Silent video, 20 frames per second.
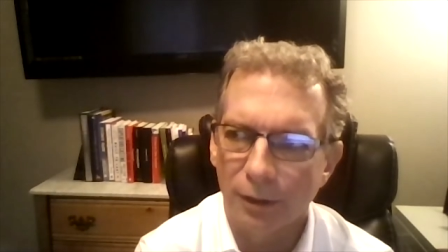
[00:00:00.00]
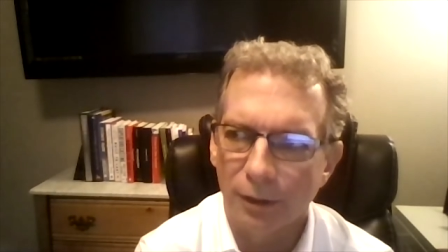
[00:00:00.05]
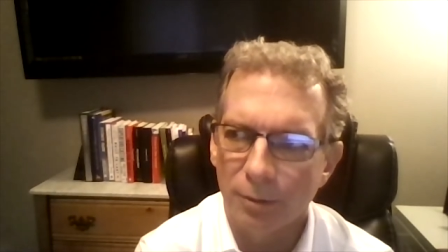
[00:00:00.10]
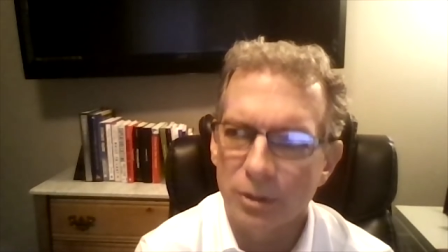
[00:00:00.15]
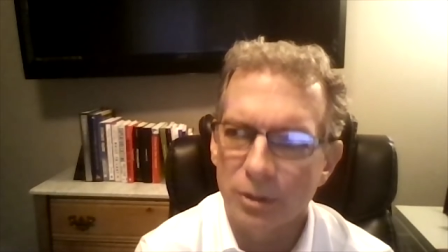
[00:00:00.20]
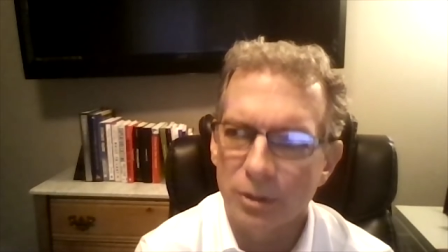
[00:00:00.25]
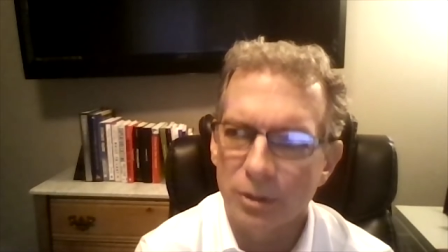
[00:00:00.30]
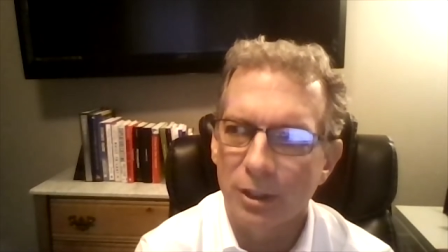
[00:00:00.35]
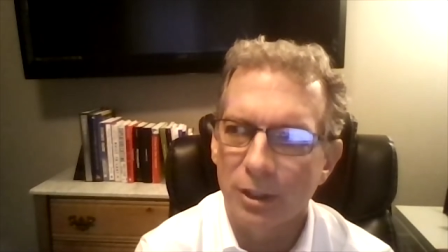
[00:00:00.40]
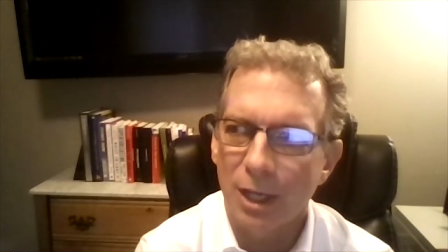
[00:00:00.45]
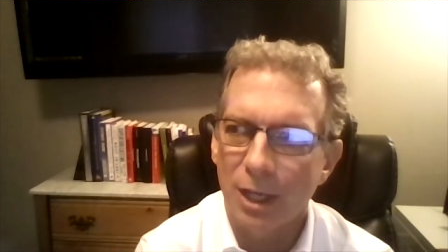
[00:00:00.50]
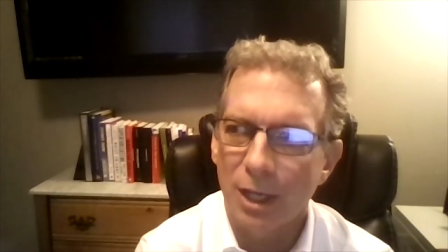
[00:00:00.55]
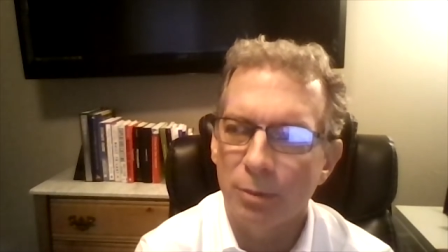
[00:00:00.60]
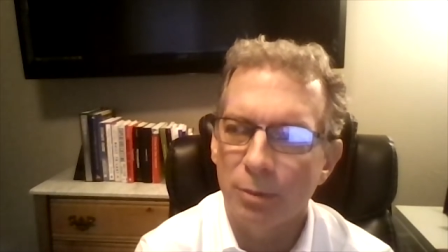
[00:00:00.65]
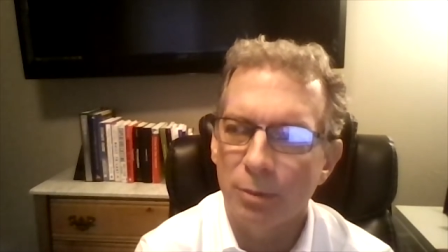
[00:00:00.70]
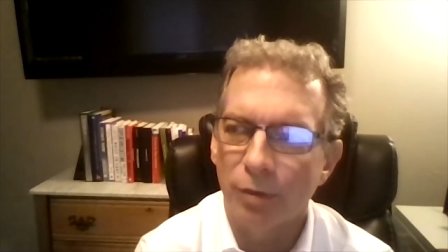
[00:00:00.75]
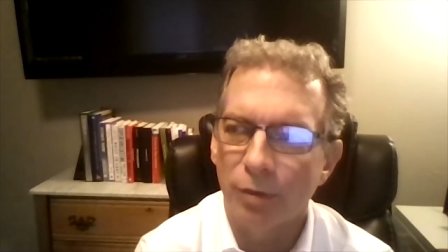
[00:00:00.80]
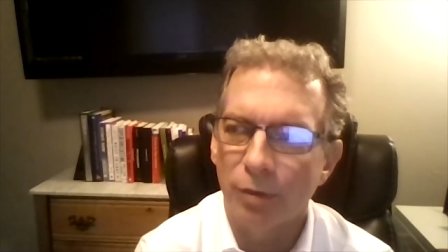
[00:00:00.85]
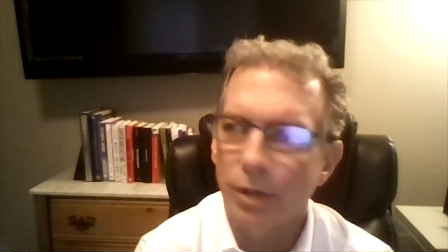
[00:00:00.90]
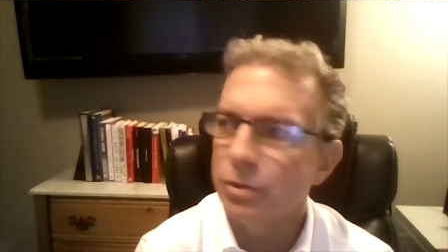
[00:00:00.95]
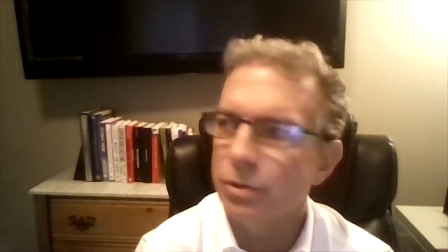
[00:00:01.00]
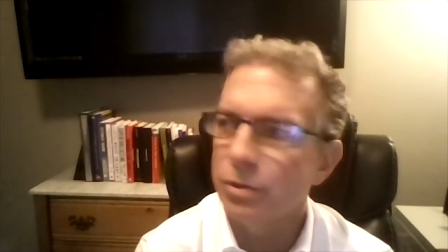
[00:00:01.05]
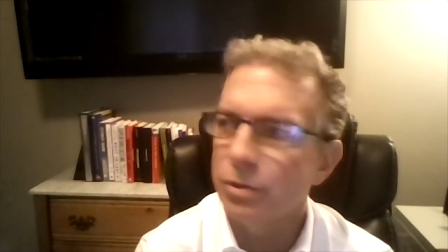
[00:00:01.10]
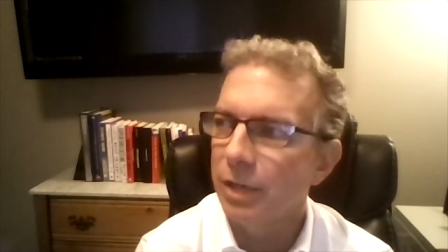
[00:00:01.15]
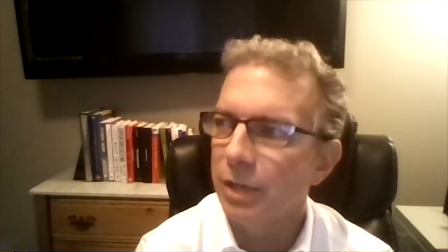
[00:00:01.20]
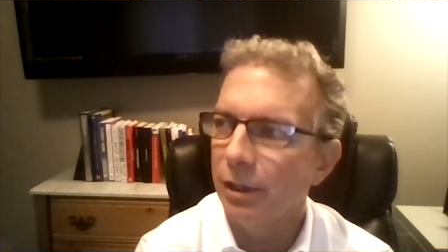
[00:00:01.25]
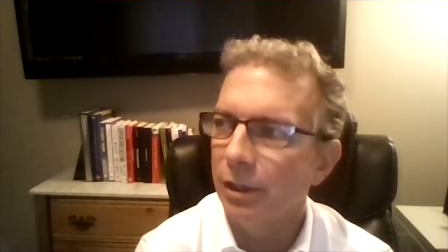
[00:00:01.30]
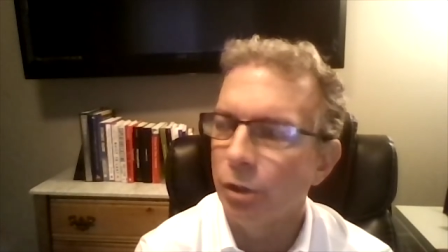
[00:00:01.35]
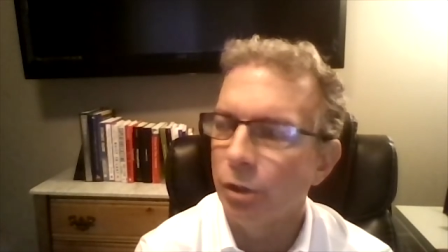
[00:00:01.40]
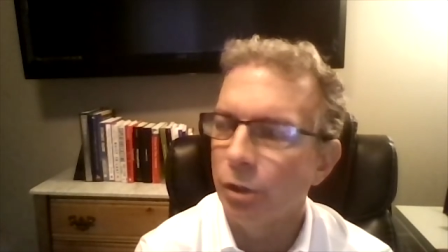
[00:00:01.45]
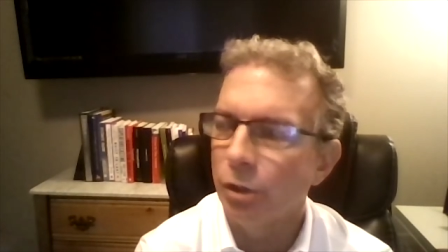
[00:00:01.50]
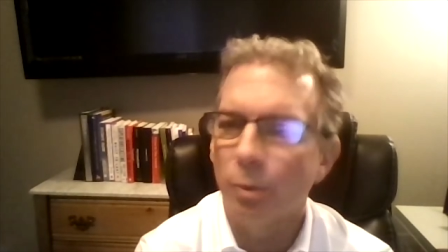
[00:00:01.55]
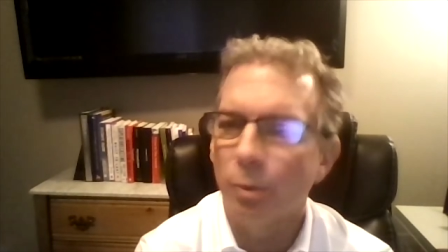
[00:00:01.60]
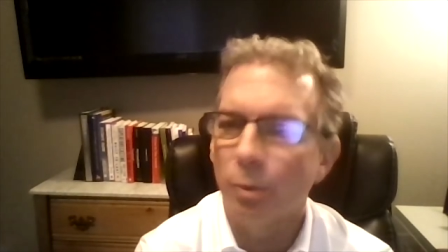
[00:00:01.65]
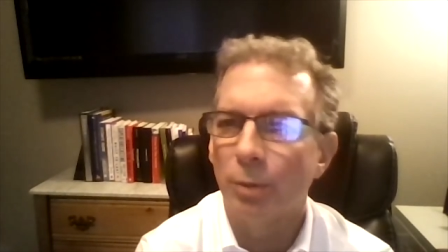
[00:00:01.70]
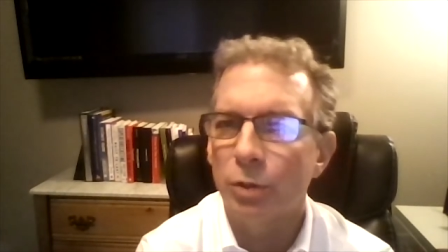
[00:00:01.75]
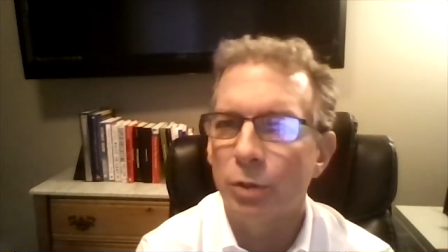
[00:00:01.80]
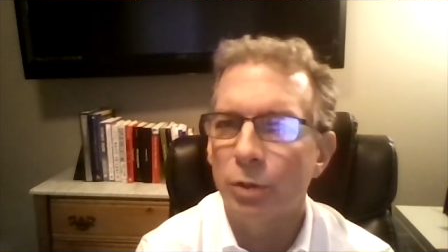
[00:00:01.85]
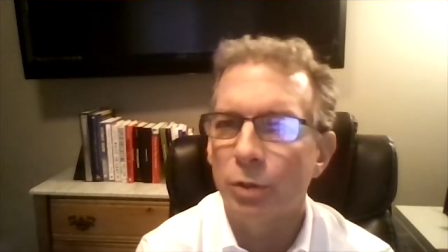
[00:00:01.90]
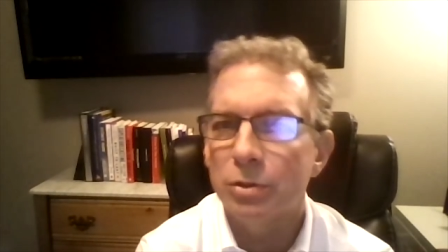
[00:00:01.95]
It's a game of understanding human
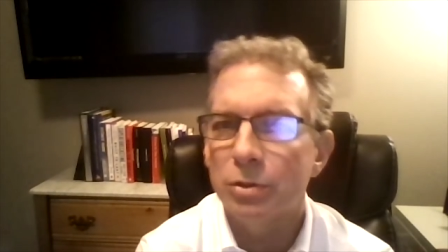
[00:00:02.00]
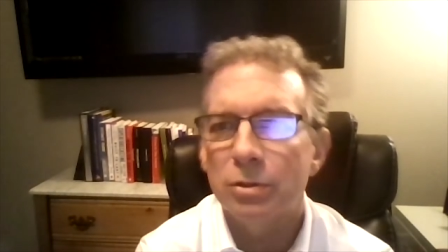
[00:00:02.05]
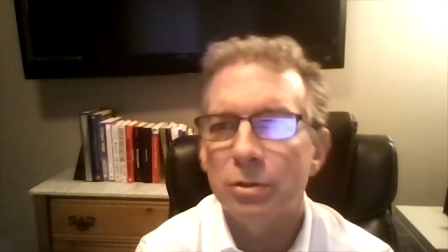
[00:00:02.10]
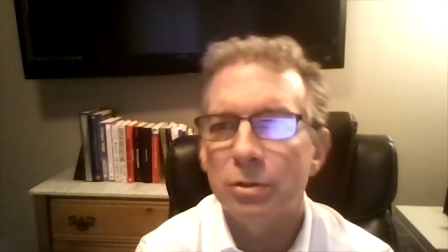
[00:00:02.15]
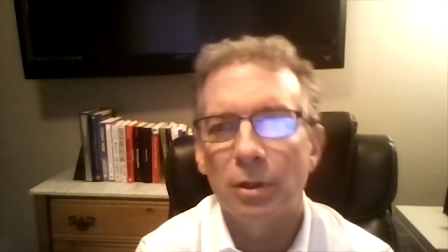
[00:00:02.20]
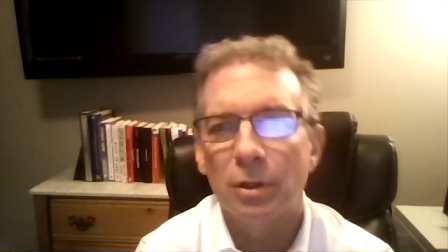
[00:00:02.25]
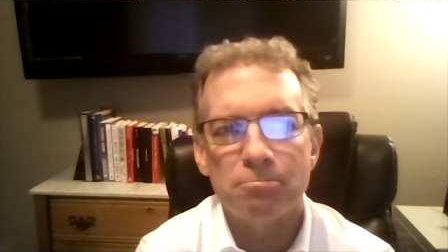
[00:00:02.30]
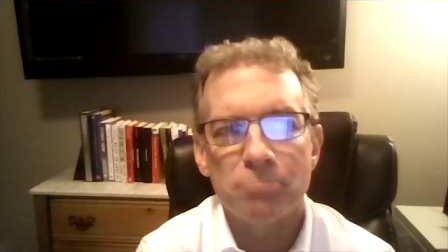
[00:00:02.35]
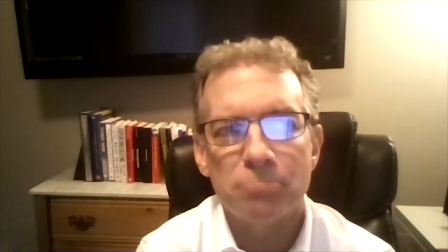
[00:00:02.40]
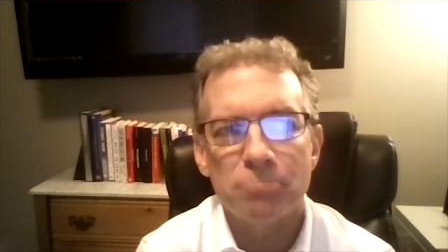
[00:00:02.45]
emotions.